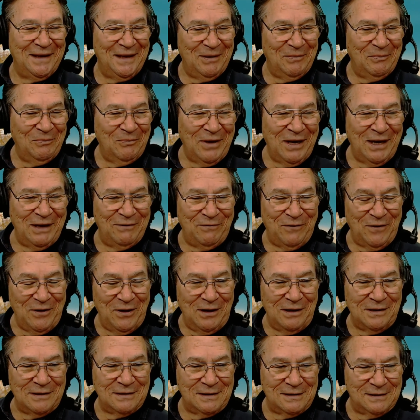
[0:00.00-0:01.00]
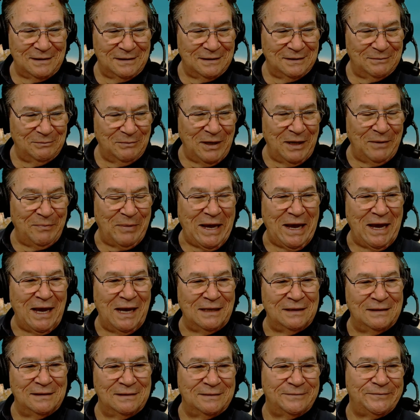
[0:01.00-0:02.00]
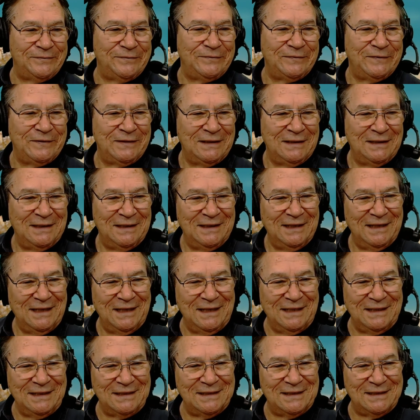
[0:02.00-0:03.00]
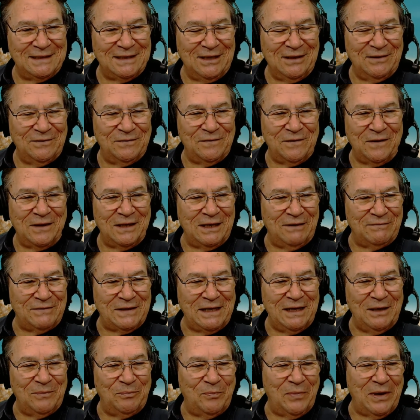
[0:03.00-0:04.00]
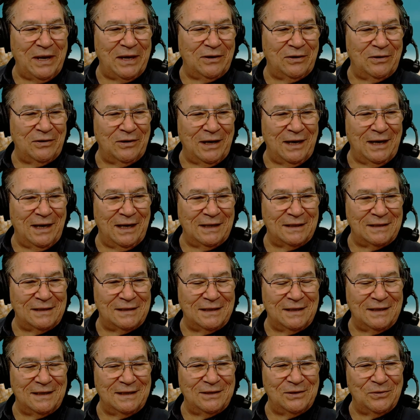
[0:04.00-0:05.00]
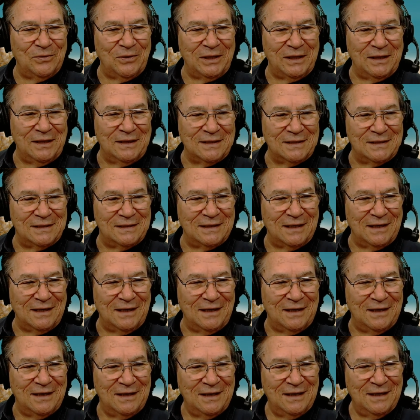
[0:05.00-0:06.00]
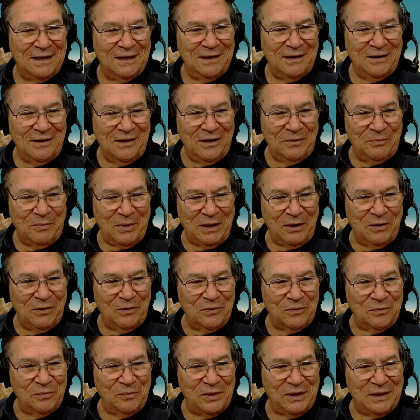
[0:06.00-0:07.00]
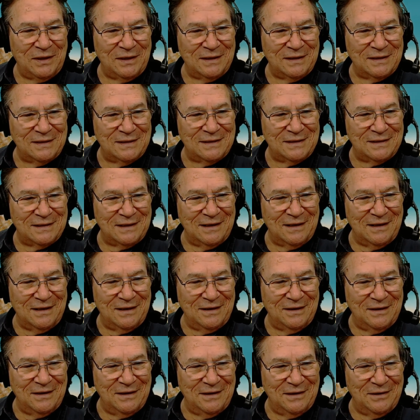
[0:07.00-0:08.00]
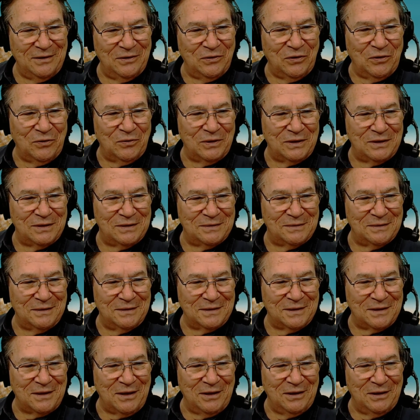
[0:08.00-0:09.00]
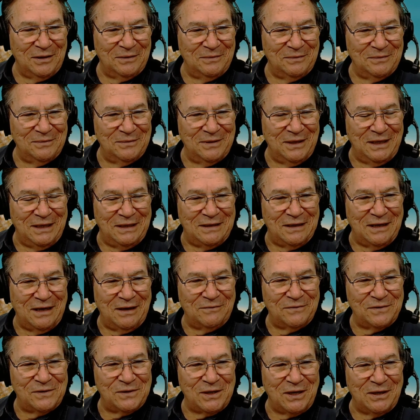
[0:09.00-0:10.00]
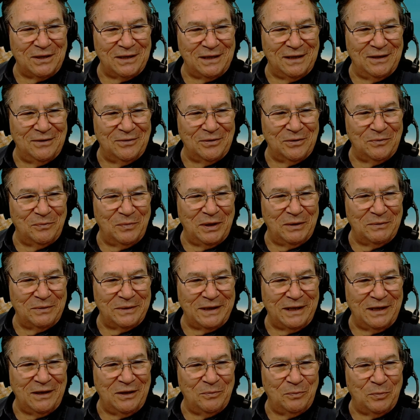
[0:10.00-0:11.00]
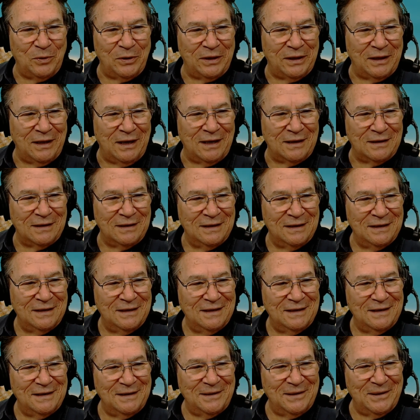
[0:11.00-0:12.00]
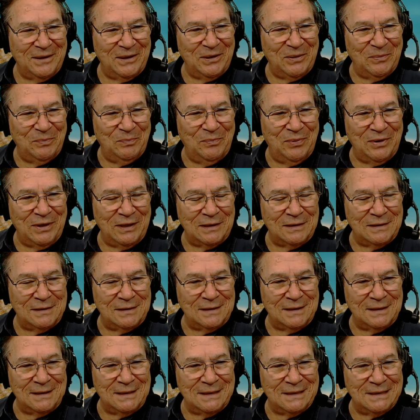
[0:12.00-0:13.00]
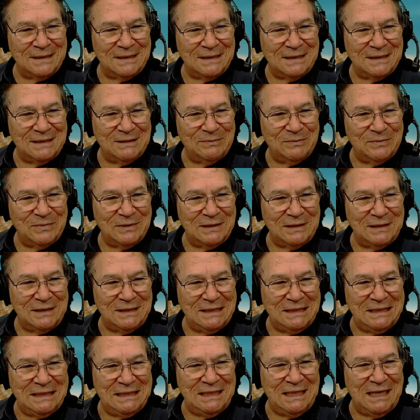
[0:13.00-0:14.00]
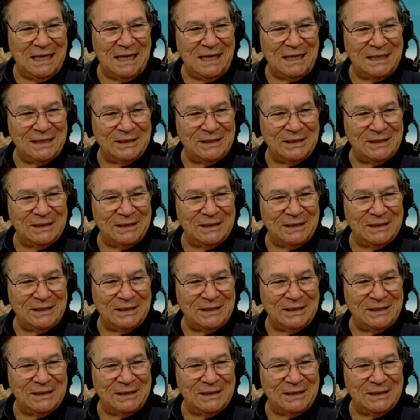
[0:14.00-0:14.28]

my fault, my bad, and it's tough. I'll have to get better at uh, doing this uh, on my own because uh, you know it's it's kind of neat to have Shelley here to be able to help with that. Uh, but uh, but yeah,